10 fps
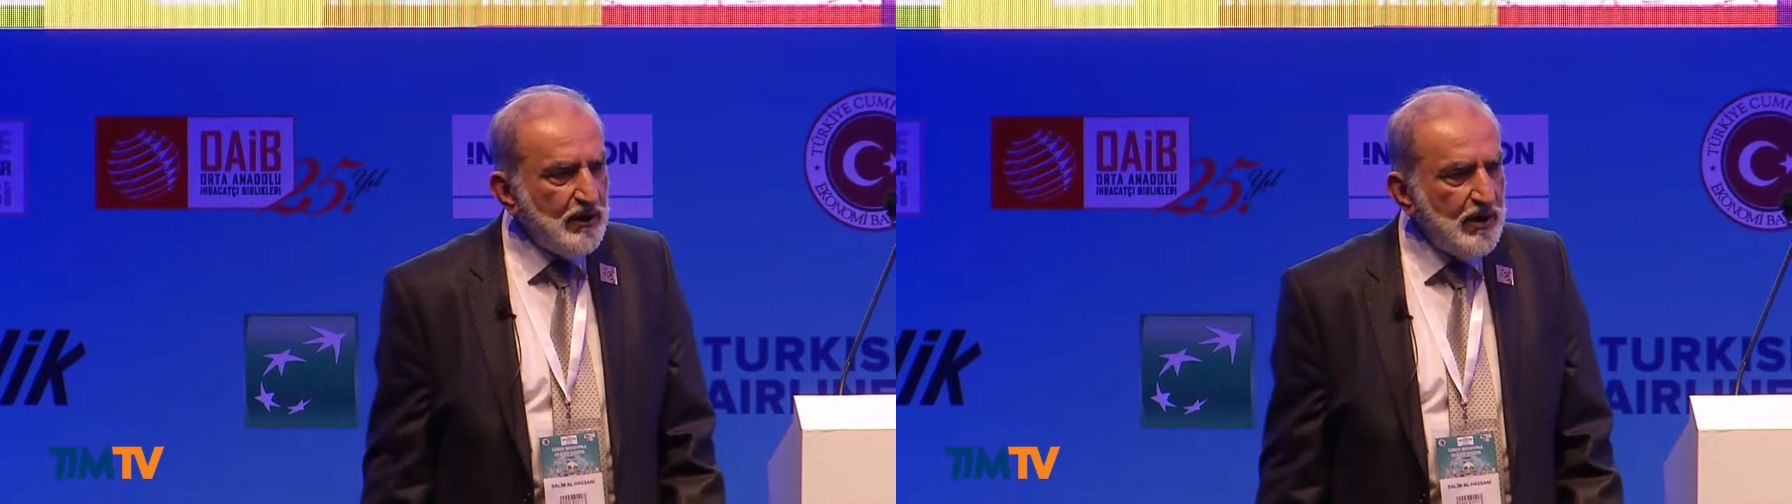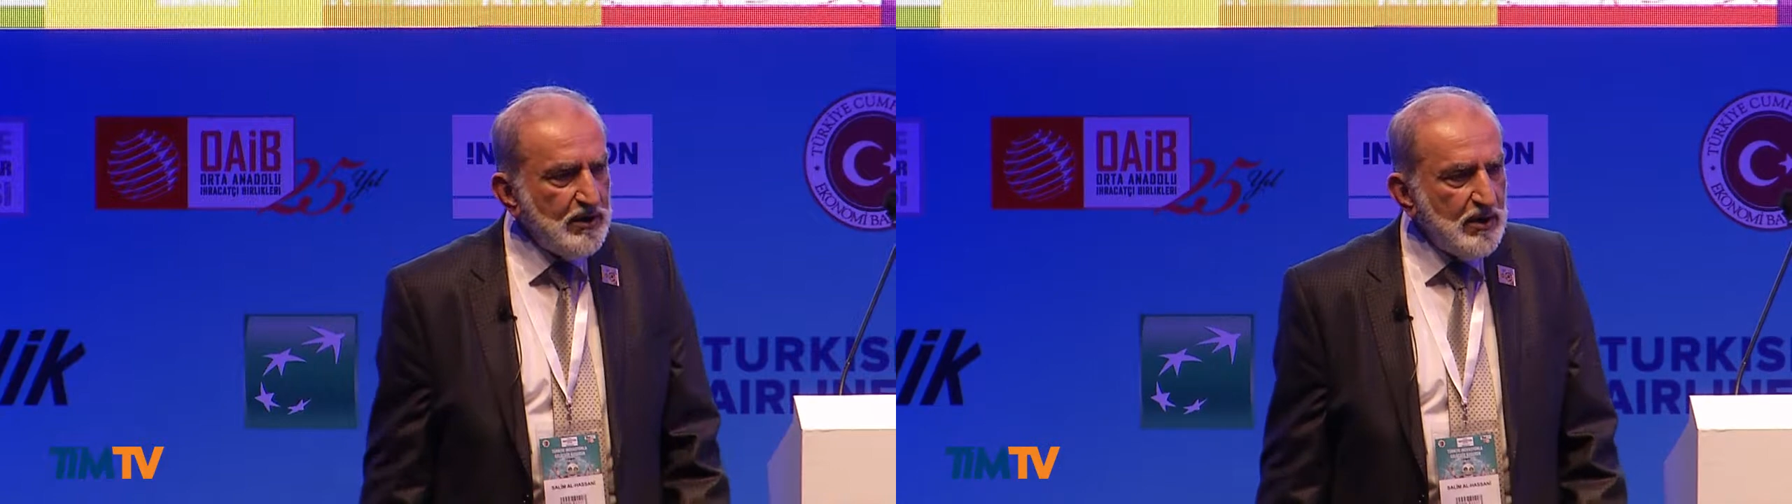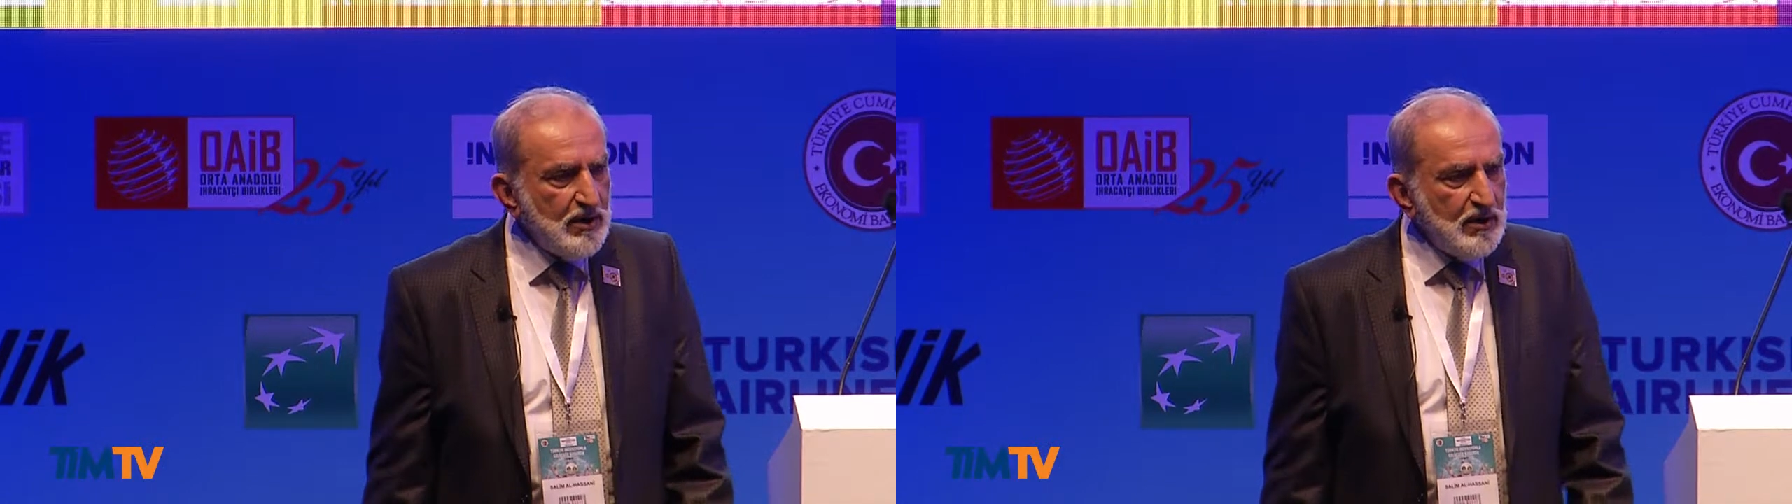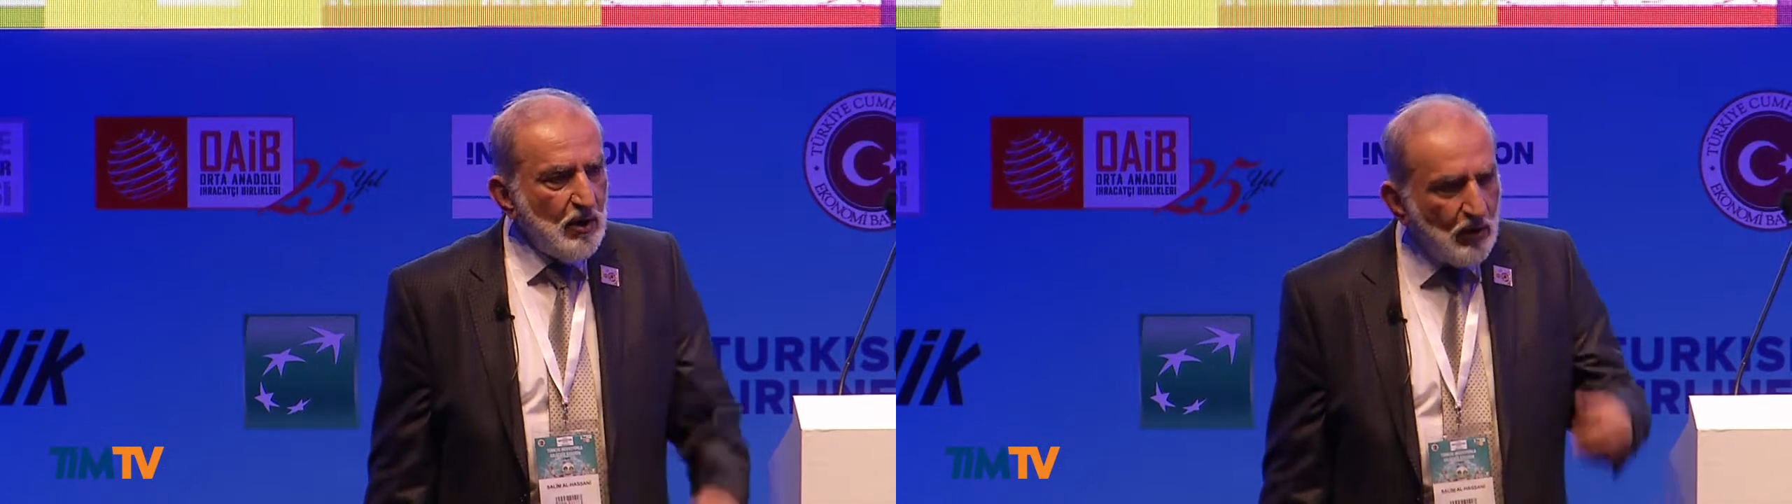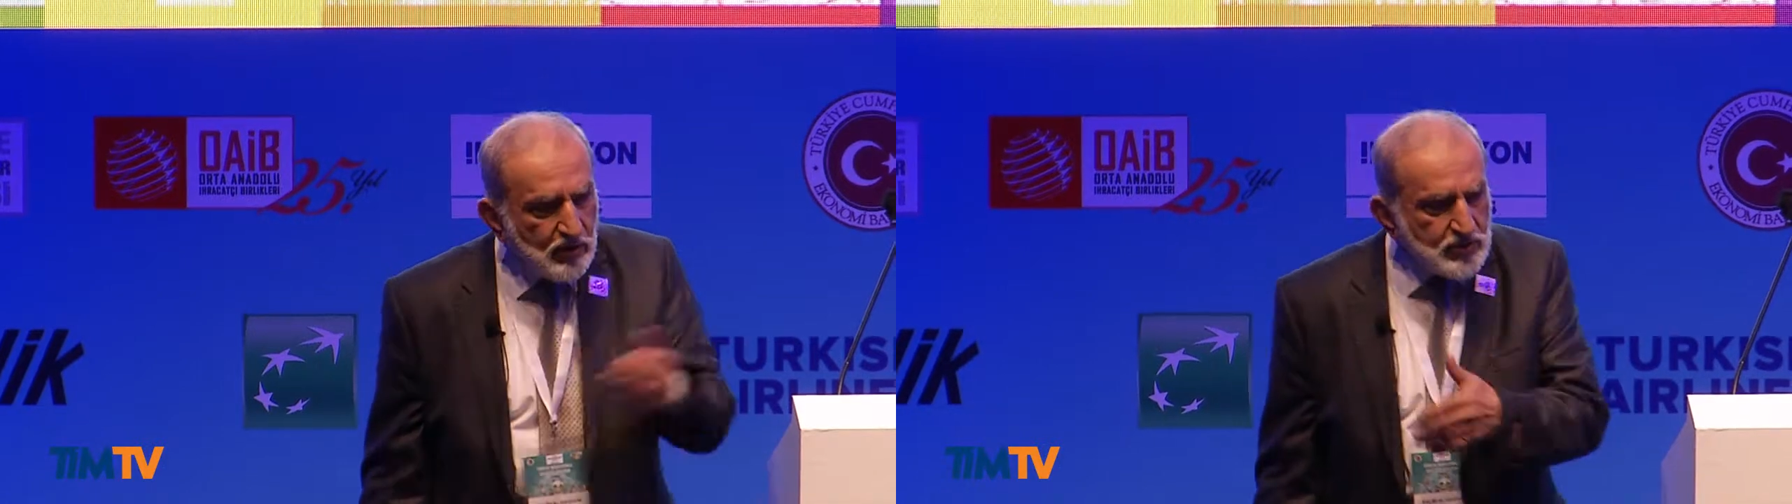right?
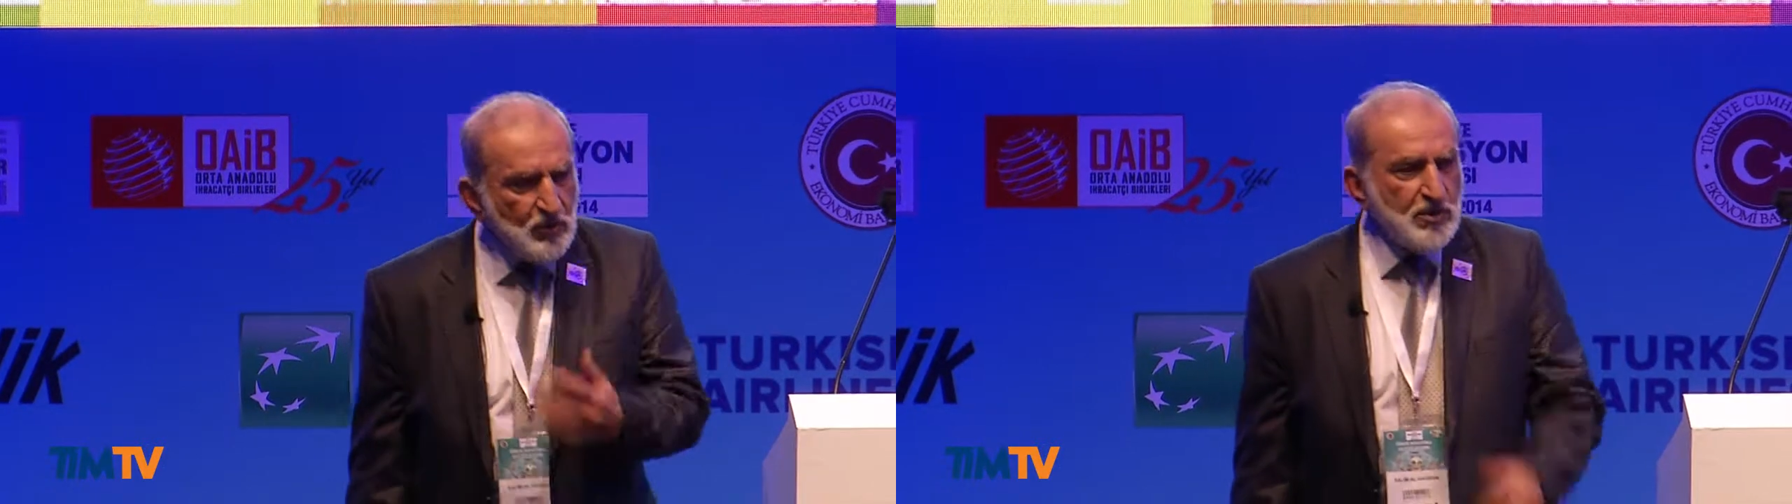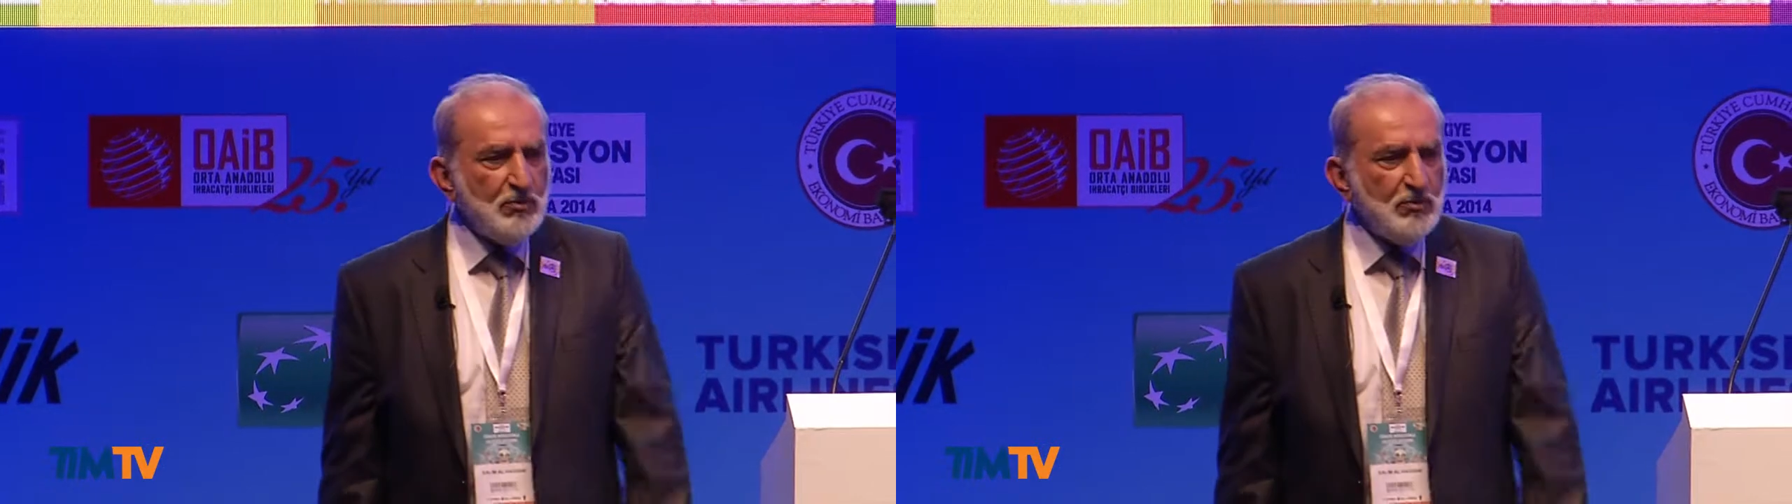Also,